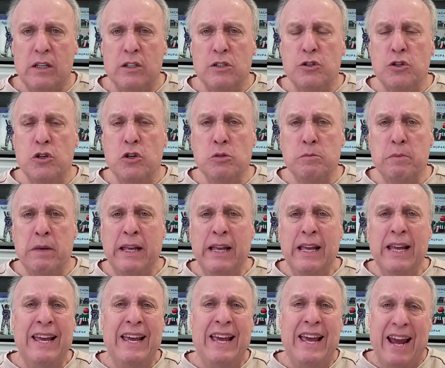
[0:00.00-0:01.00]
Excuse
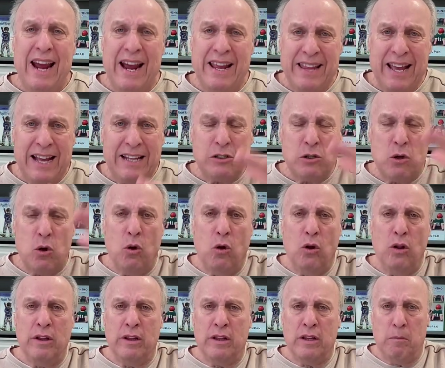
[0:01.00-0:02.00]
me. And that's
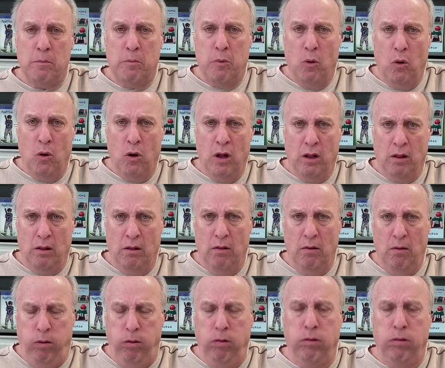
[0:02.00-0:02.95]
calling the ball